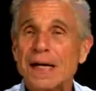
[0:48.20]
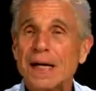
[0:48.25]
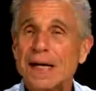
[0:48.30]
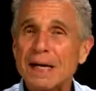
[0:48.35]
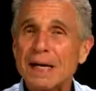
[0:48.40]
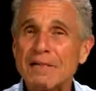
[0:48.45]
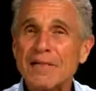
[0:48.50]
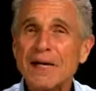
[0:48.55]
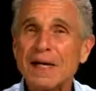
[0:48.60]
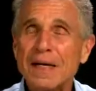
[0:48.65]

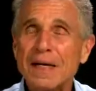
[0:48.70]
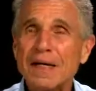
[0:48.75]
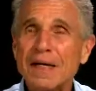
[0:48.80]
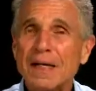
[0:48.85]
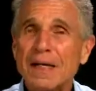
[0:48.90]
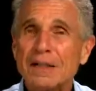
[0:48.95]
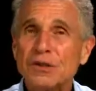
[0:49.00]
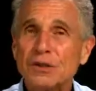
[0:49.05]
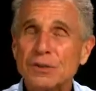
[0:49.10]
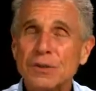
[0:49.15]
Even
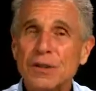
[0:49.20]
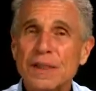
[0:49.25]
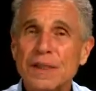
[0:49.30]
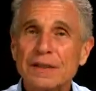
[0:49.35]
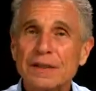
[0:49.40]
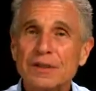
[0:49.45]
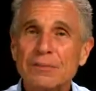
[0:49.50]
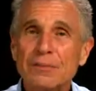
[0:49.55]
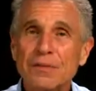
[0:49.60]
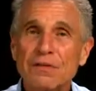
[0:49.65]
in
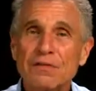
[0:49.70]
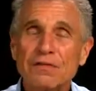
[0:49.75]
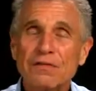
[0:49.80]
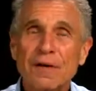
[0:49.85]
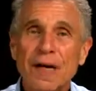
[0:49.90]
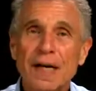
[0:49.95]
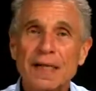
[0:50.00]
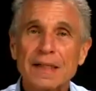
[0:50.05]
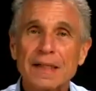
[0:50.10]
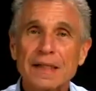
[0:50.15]
Judaism, you
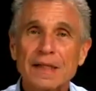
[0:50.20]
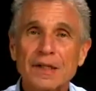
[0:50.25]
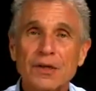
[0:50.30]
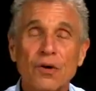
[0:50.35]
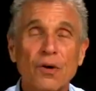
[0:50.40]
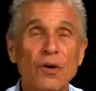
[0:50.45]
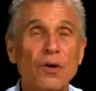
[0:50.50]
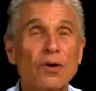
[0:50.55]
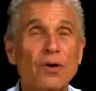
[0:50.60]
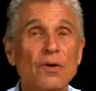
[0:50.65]
find that the
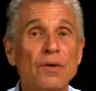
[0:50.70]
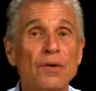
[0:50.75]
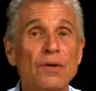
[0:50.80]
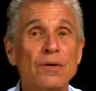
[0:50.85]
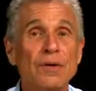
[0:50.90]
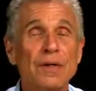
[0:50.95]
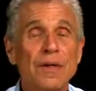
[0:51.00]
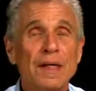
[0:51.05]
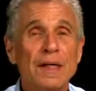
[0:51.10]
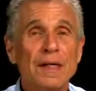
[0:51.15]

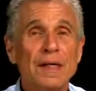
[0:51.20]
oracle